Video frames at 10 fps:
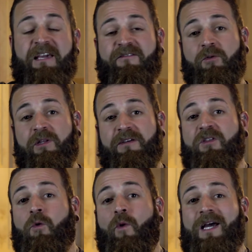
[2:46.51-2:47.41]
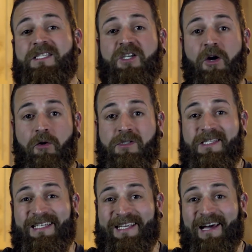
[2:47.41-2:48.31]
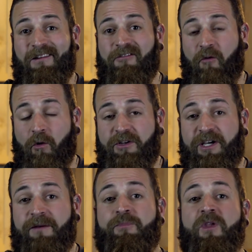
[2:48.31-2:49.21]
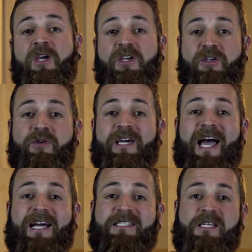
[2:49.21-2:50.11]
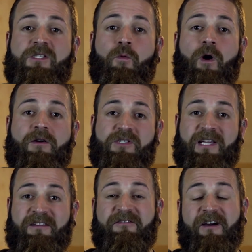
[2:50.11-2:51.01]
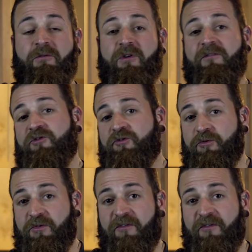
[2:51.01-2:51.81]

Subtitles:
If you live in the West Coast in California, you can get access to waters like Fountain of Truth.